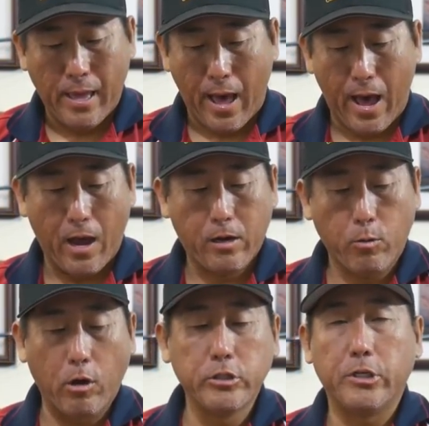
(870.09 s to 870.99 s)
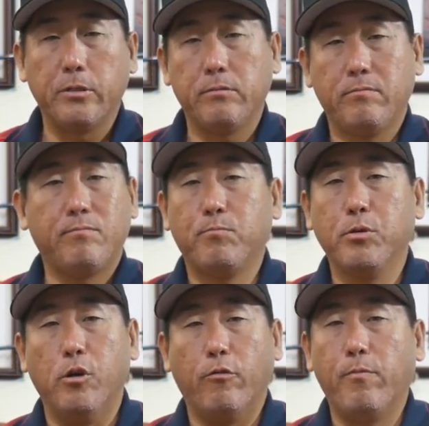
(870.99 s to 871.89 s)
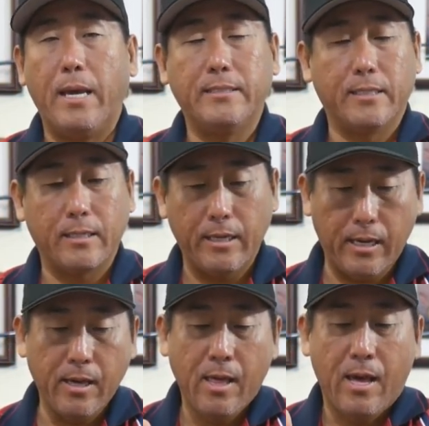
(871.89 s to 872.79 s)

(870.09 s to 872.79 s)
Corrosion proof, basically.